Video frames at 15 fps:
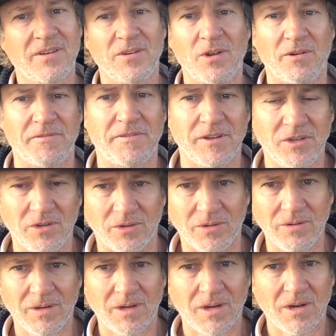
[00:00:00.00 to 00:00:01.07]
not for you,
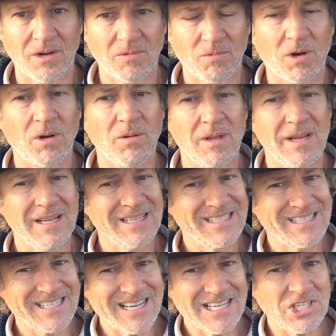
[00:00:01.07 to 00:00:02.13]
well,
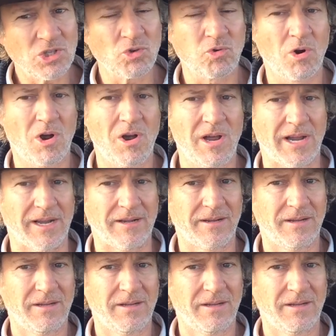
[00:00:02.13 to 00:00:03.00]
just try it.